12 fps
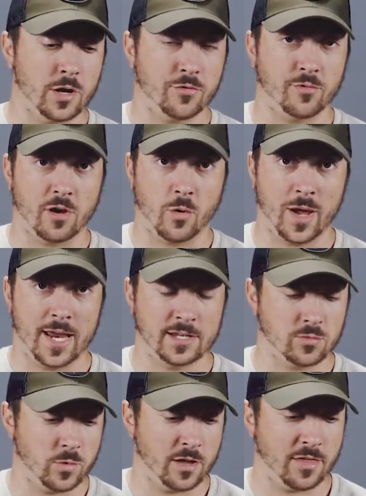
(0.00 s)

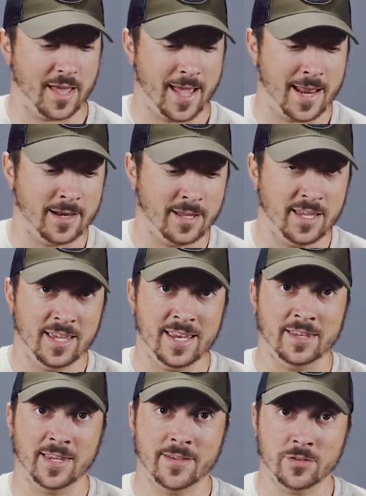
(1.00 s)
308 with an
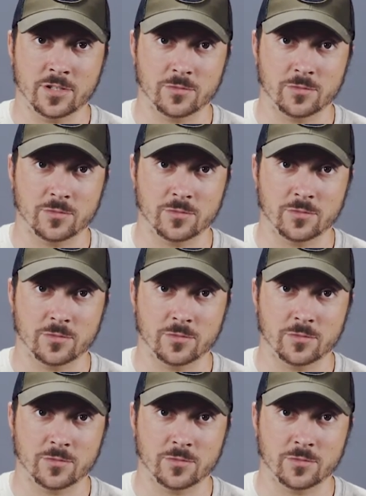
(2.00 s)
11